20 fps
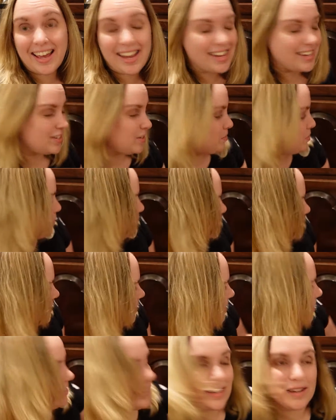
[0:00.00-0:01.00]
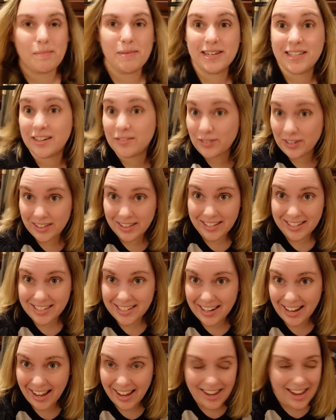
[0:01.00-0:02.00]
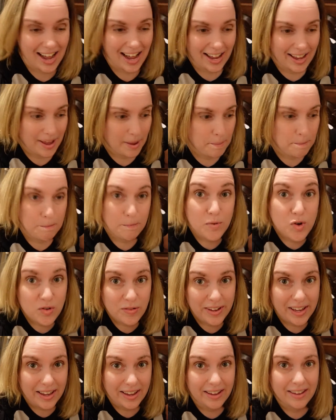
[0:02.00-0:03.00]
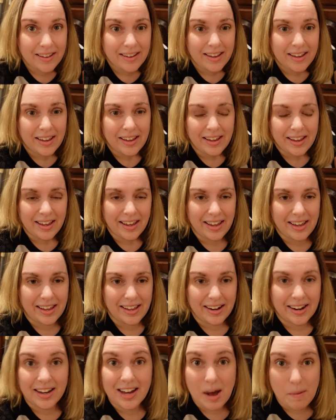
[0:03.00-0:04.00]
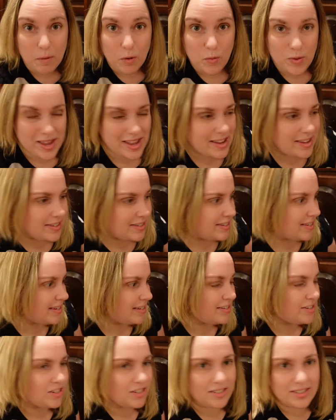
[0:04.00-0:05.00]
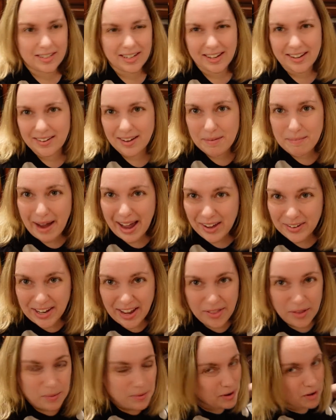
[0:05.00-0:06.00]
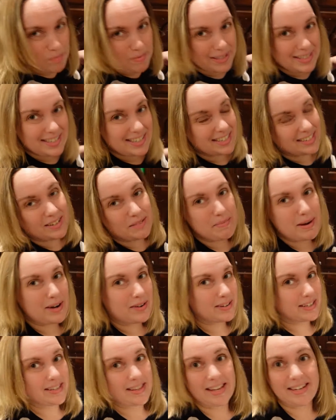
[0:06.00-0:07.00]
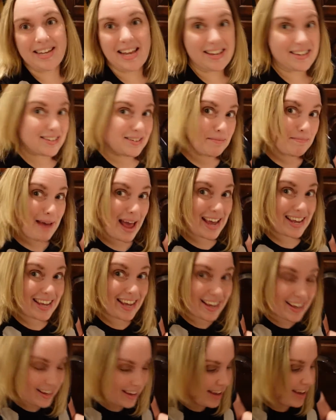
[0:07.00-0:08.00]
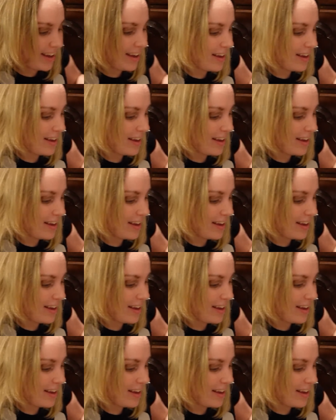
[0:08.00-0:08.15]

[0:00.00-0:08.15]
Hey, so I'm doing things a little bit differently today. I am moving in a couple weeks, and just like a mile down the road, but still apparently that takes packing.